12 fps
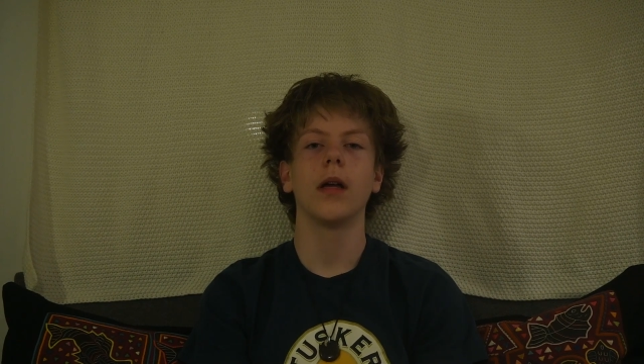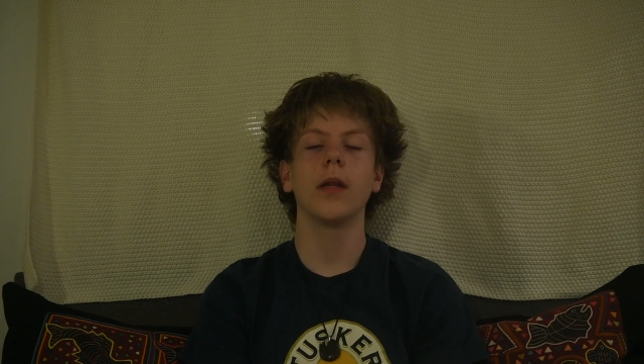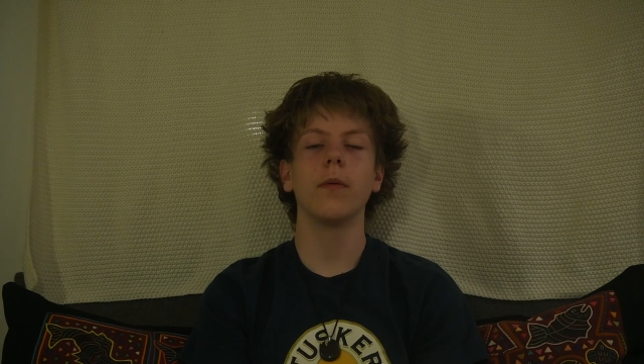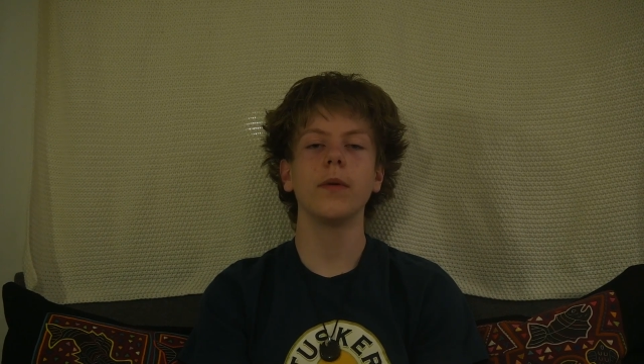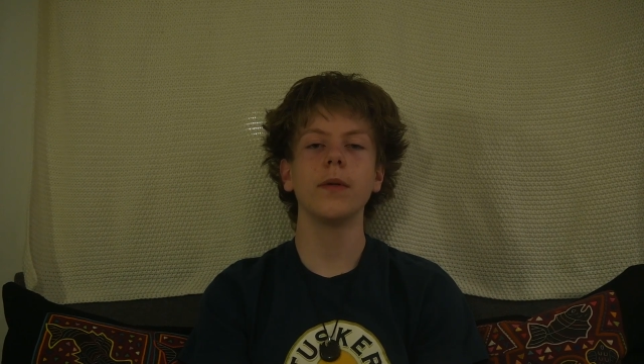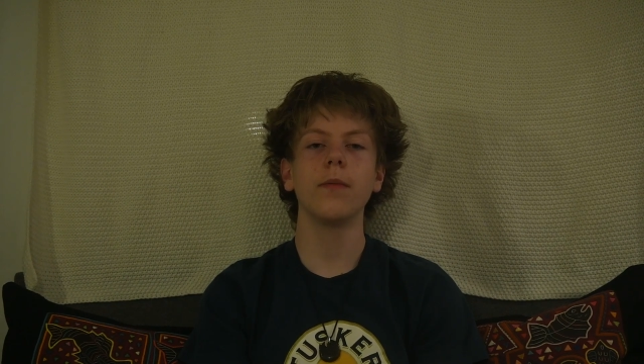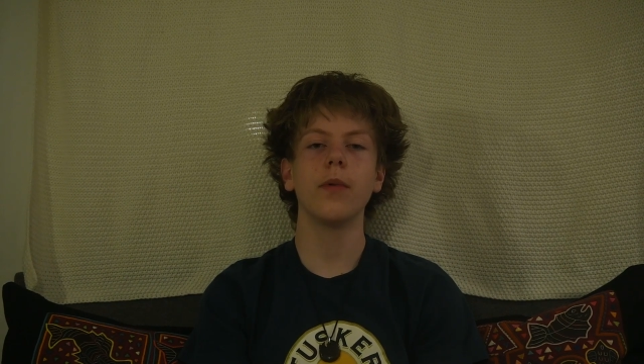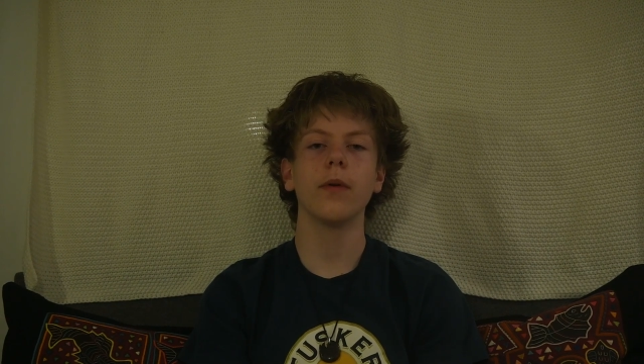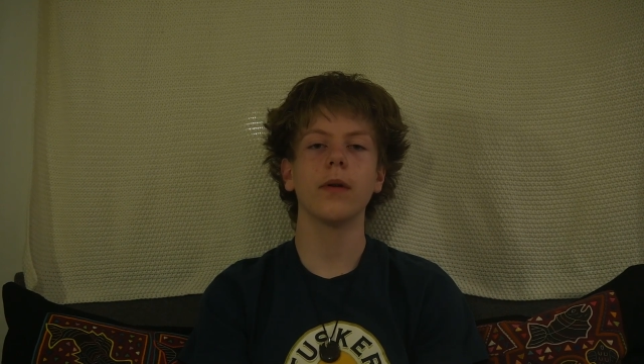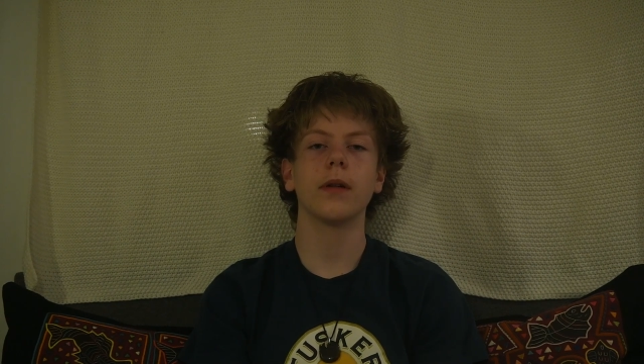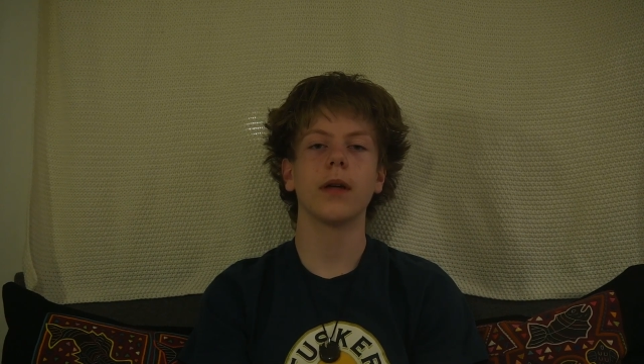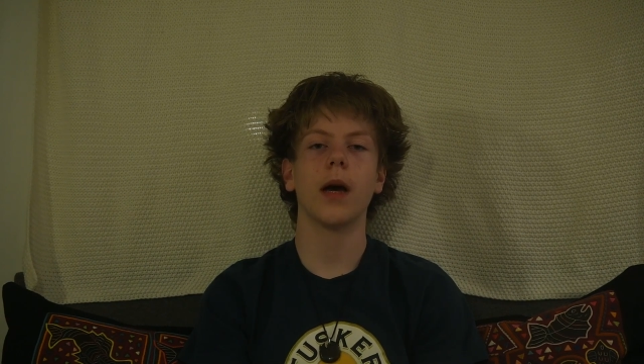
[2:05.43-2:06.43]
The most
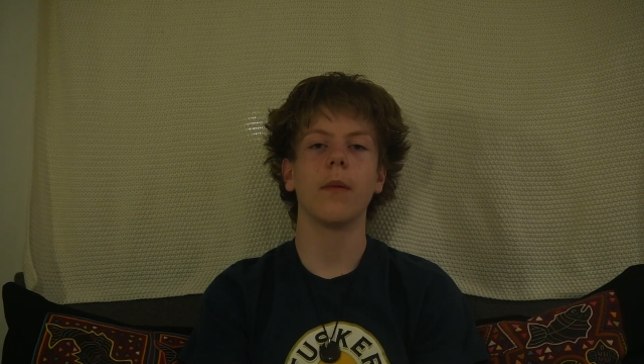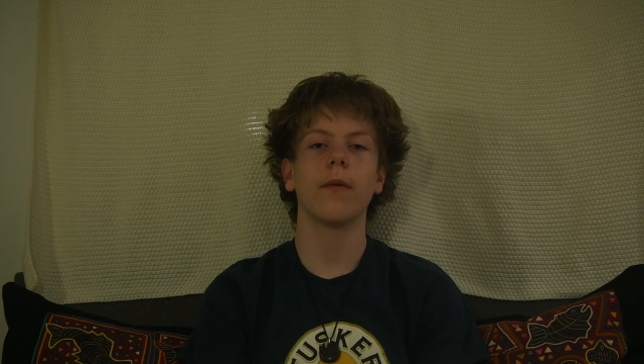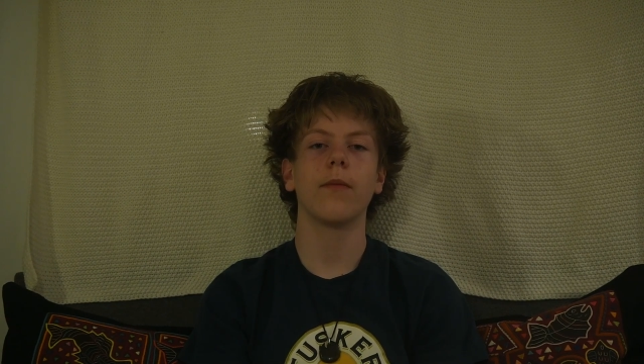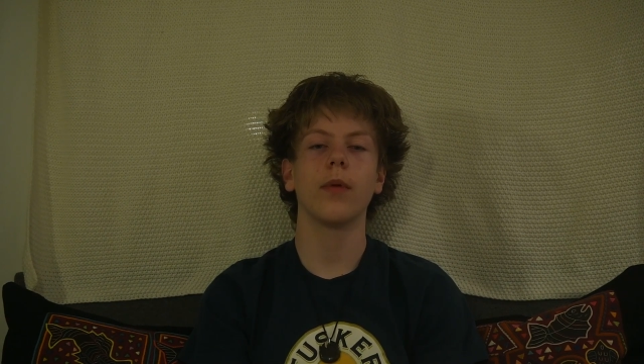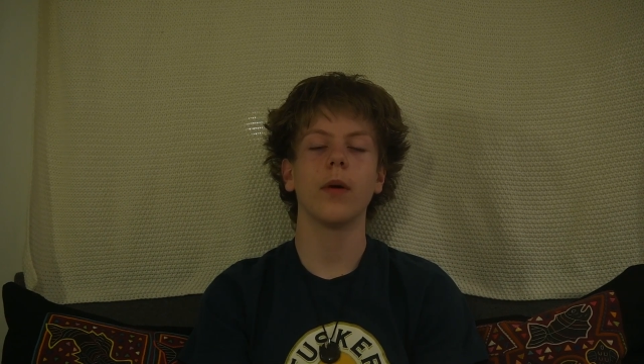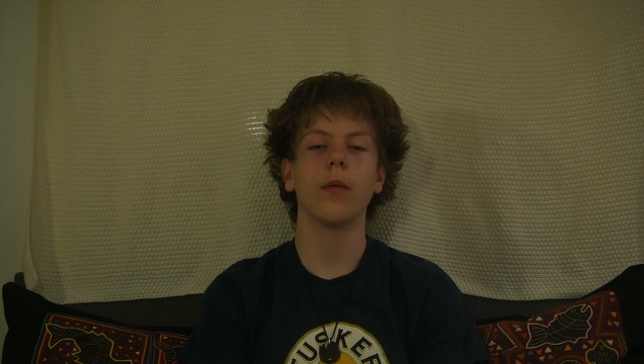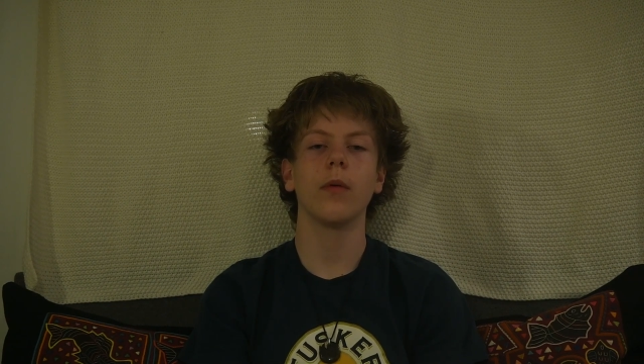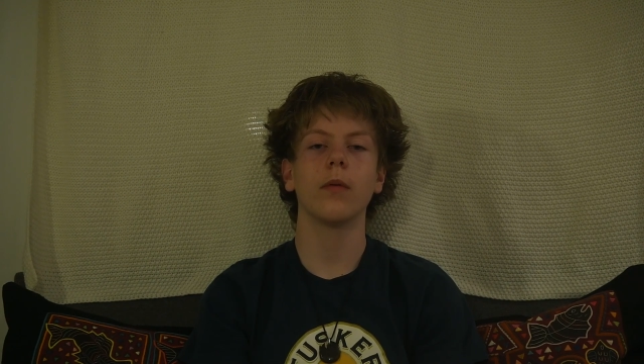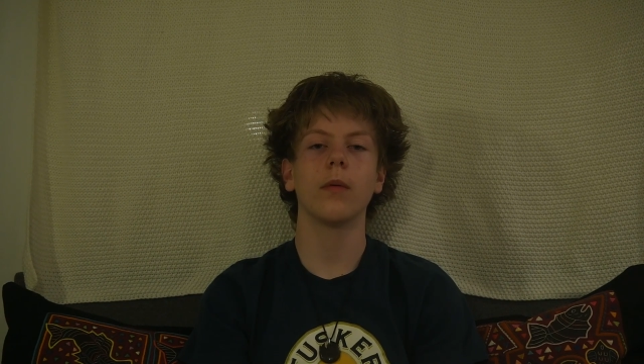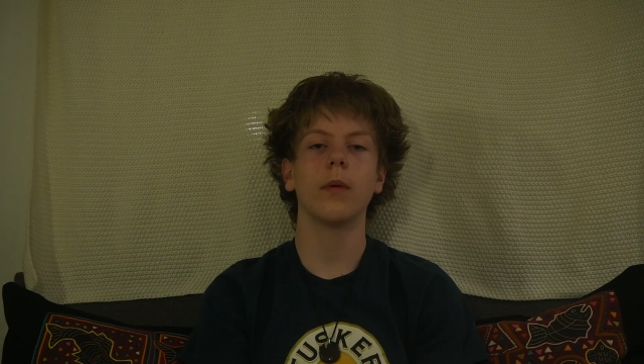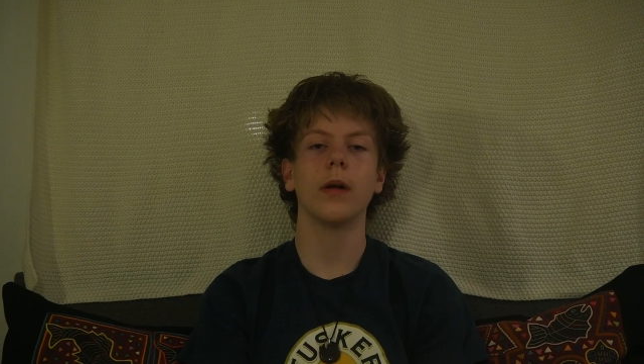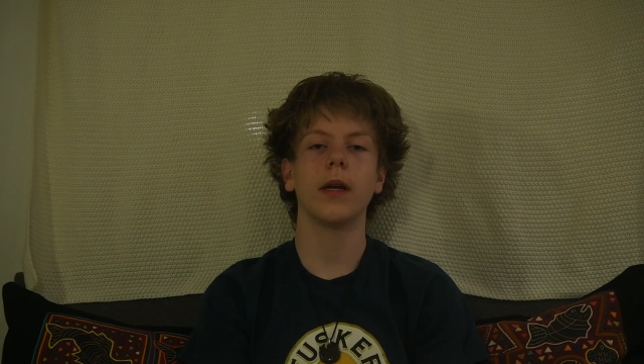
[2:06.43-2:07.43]
important time of pre-World
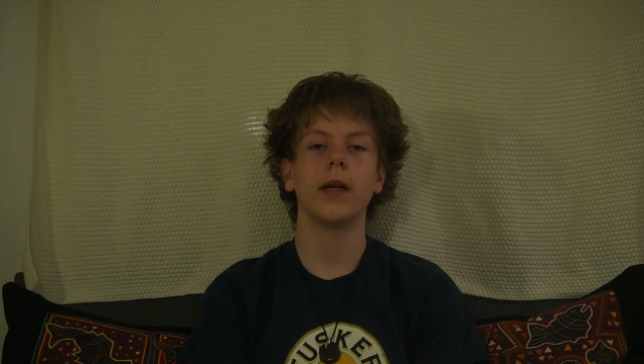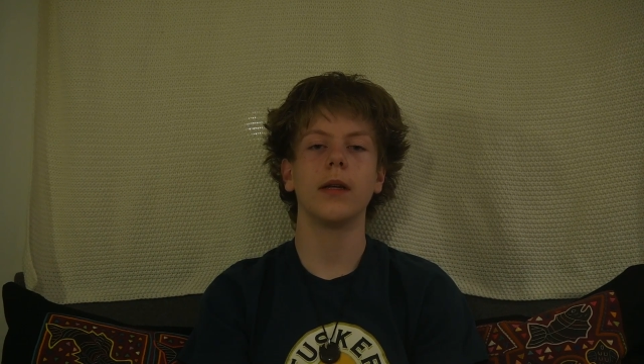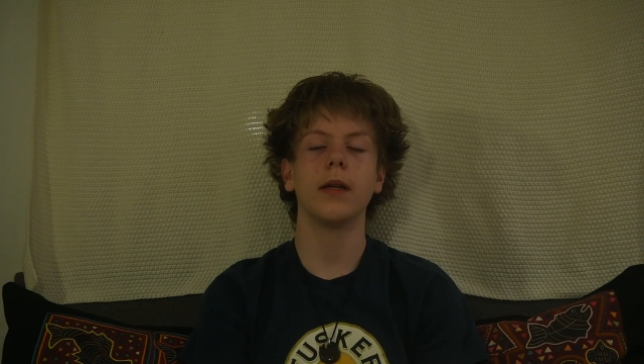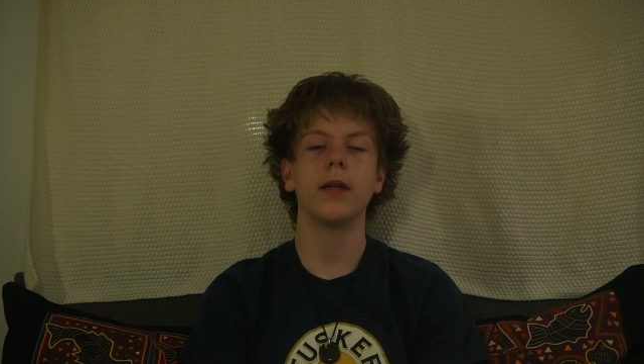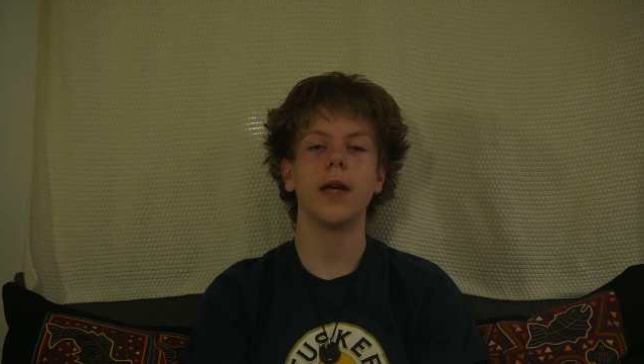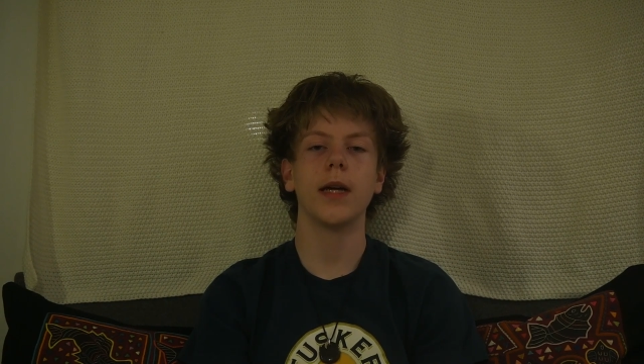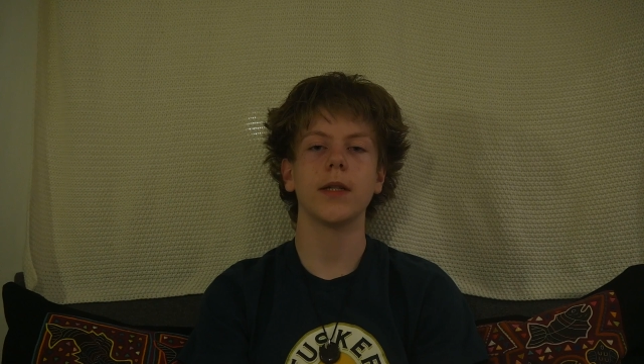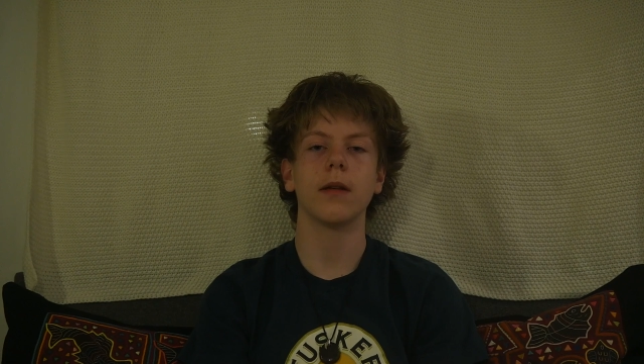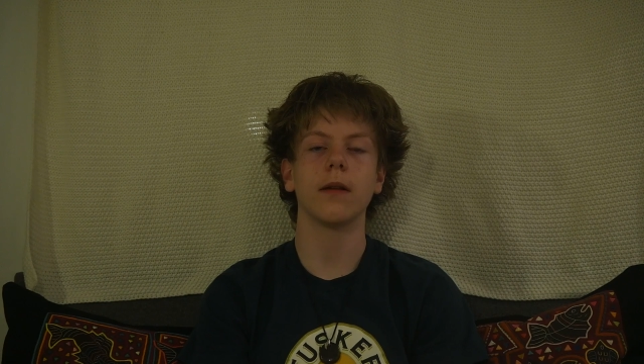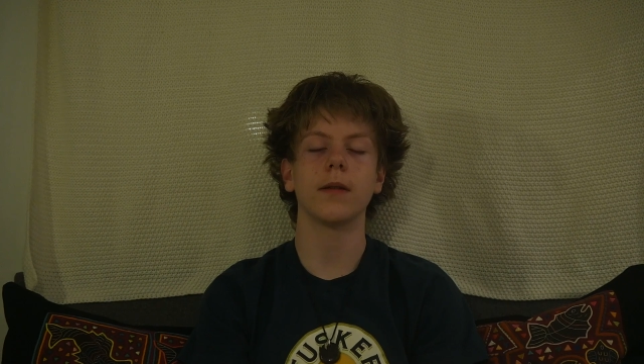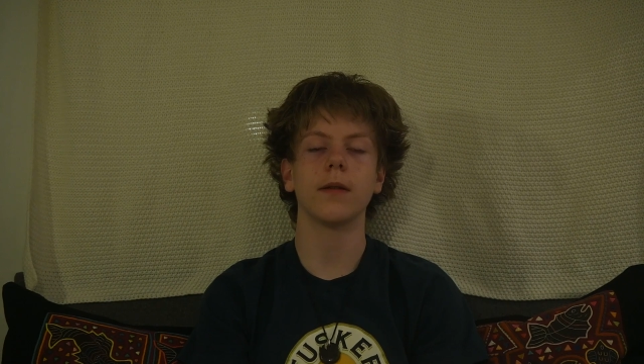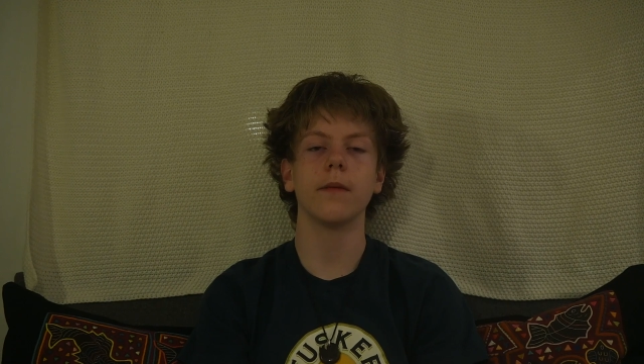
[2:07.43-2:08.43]
War I Indian
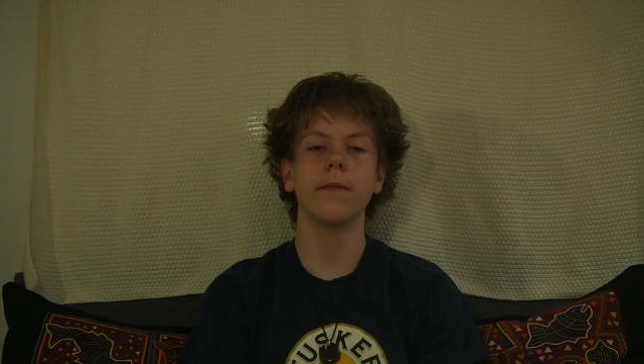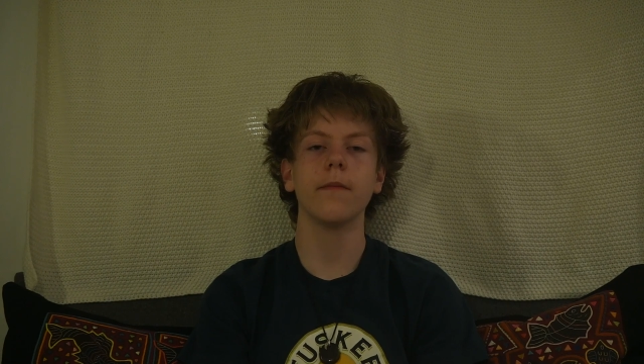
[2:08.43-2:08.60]
nationalism